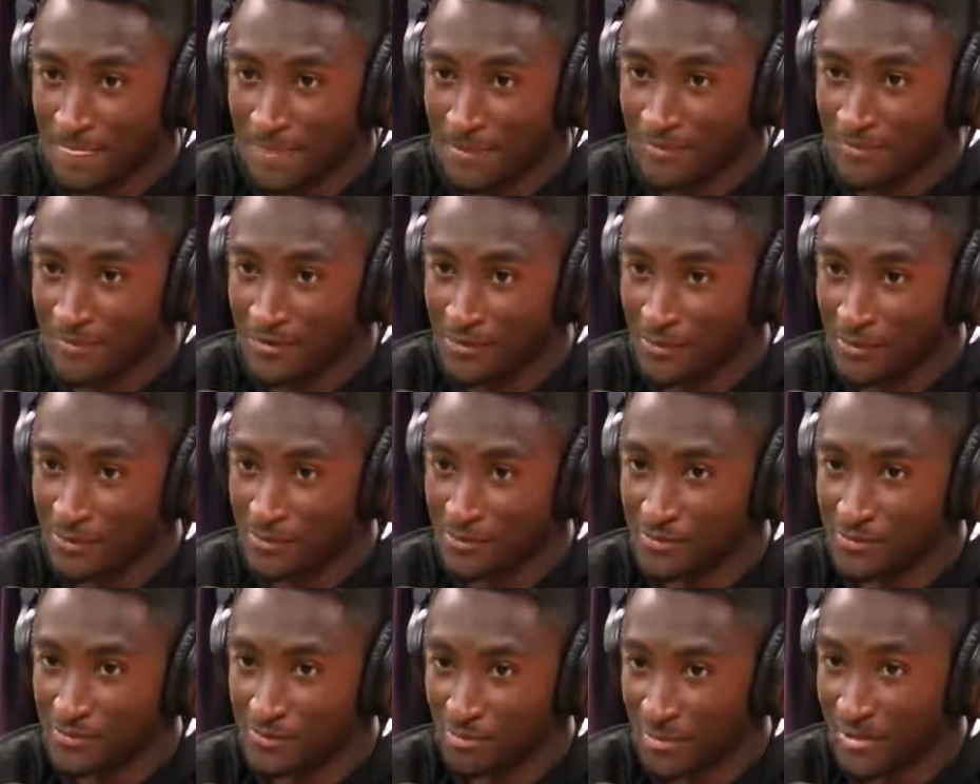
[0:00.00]
So it
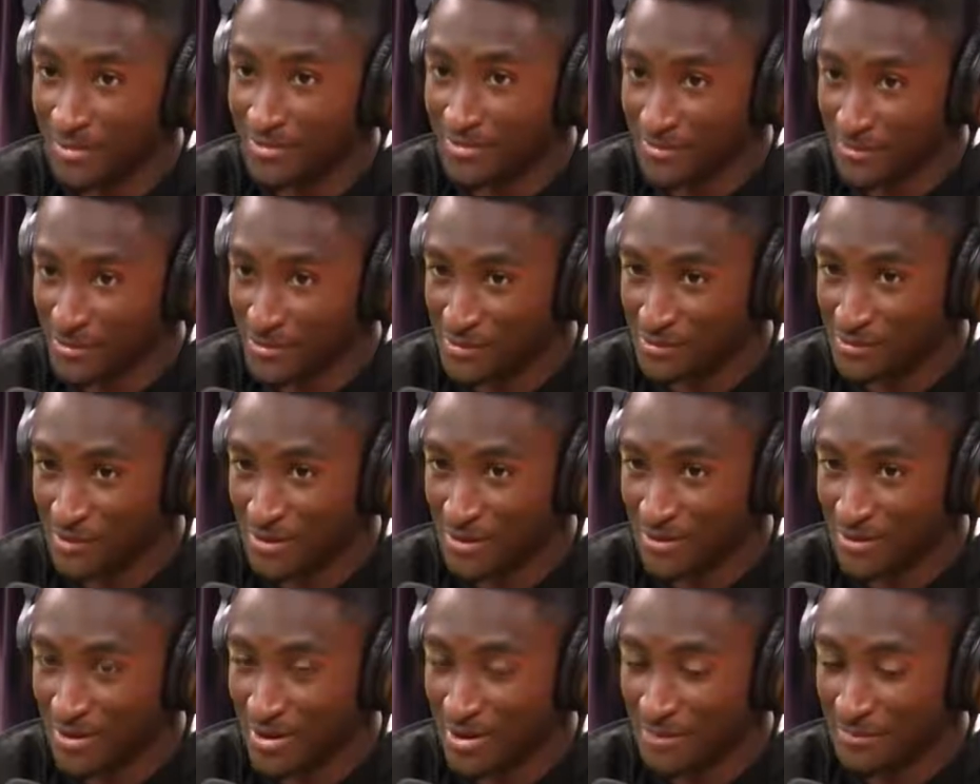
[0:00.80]
was a pretty serious
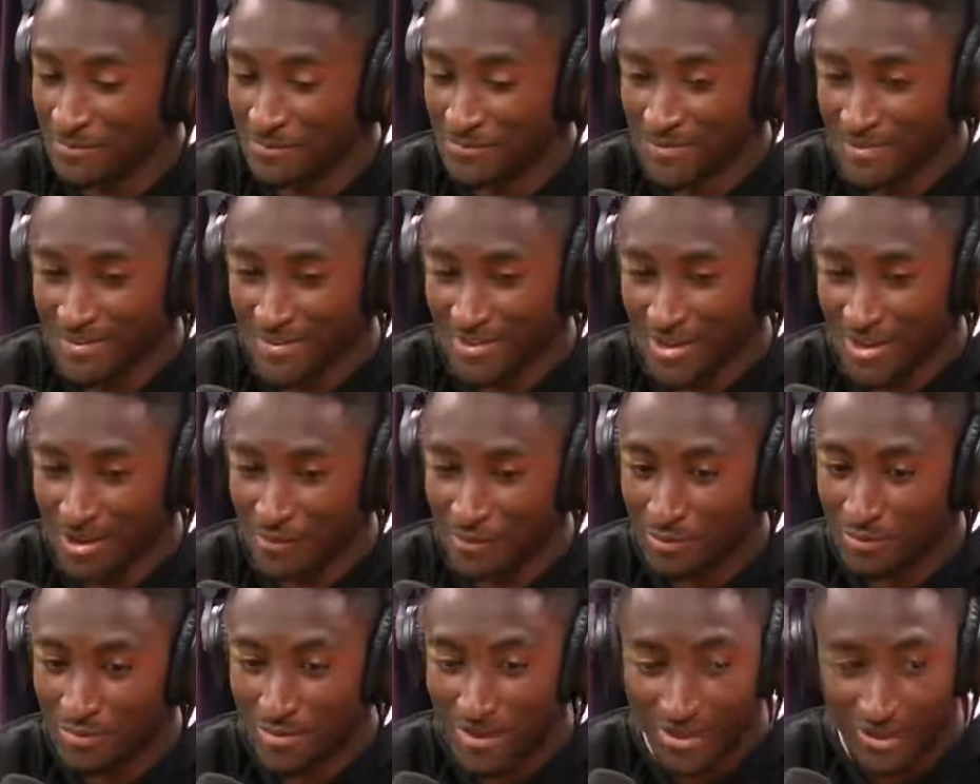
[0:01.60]
program, and
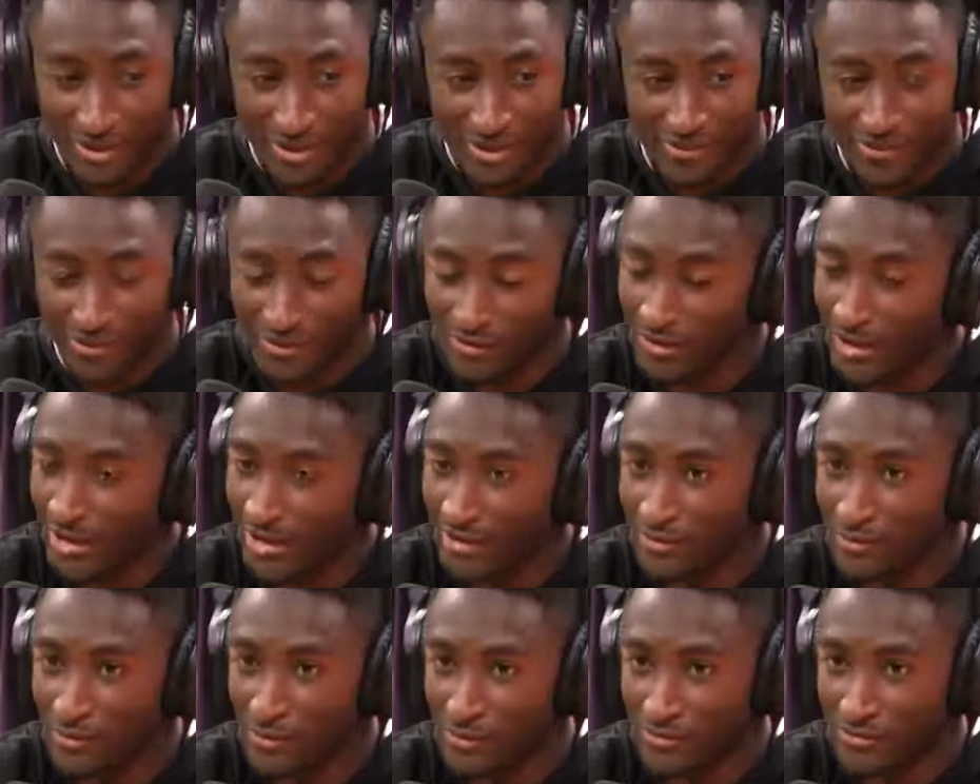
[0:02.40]
we played against other
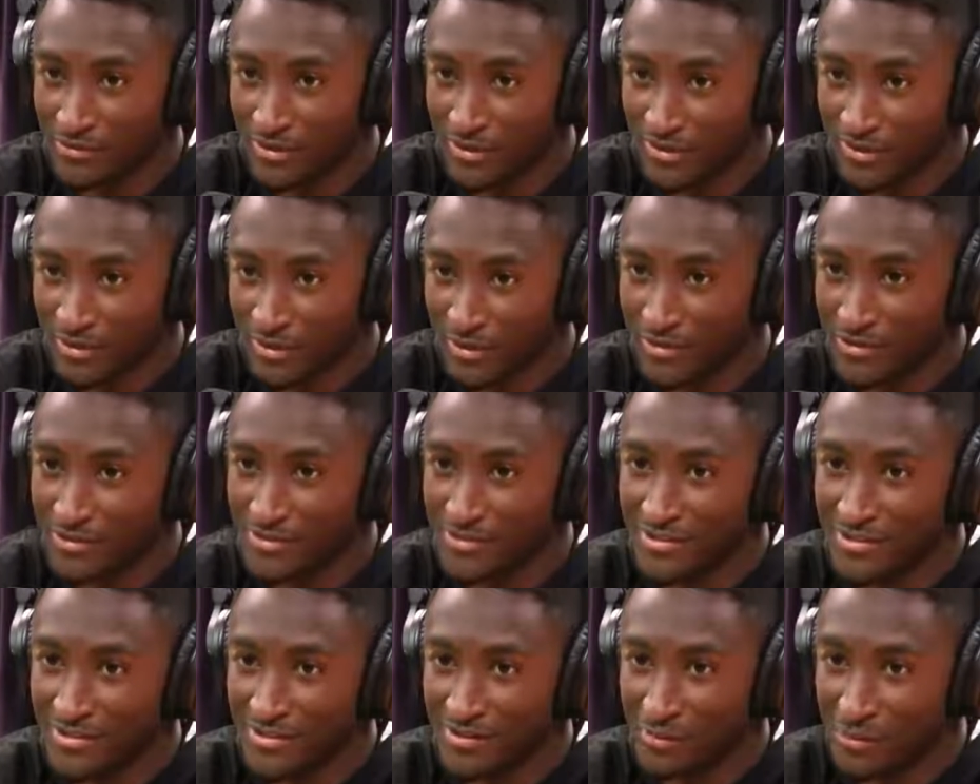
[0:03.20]
high schools around the
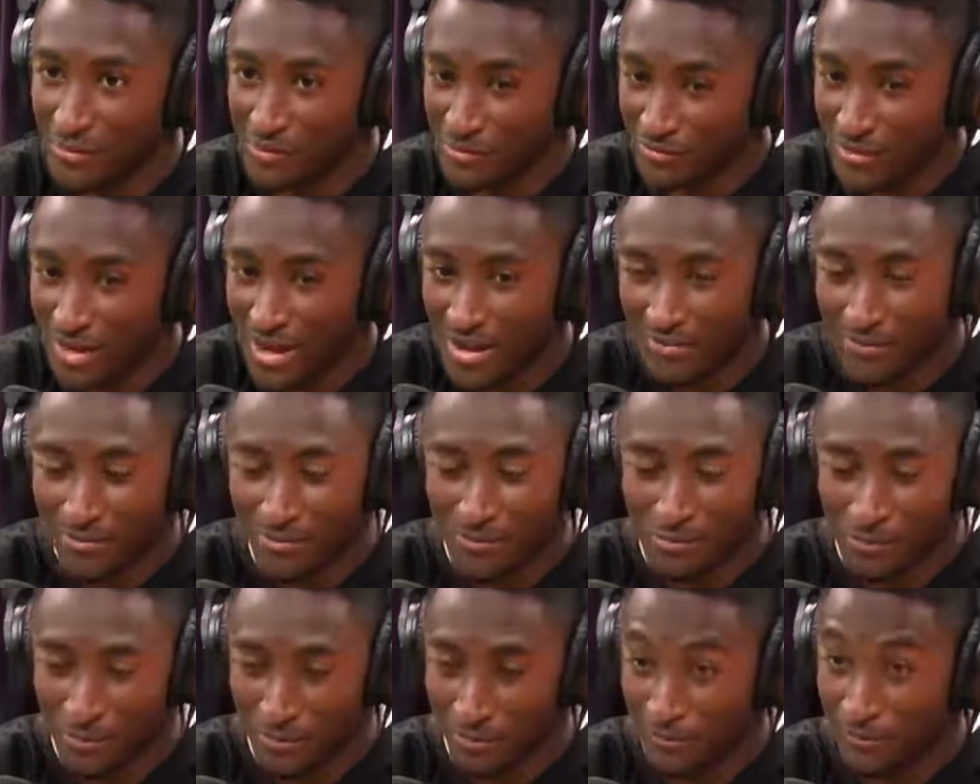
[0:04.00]
country. We
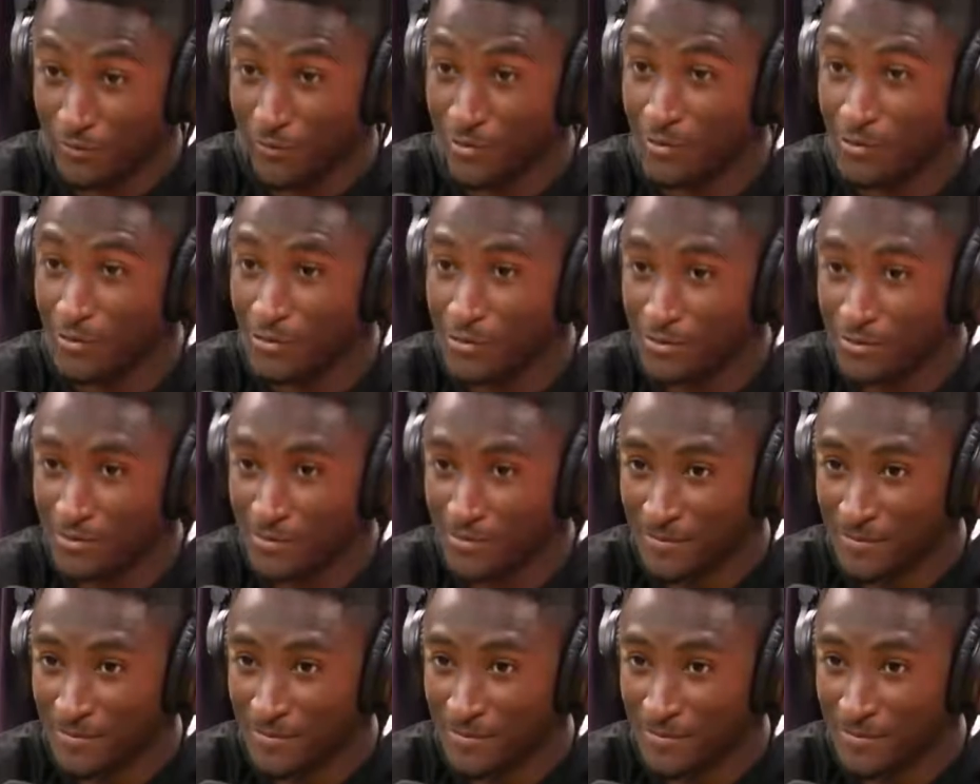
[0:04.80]
traveled, we flew.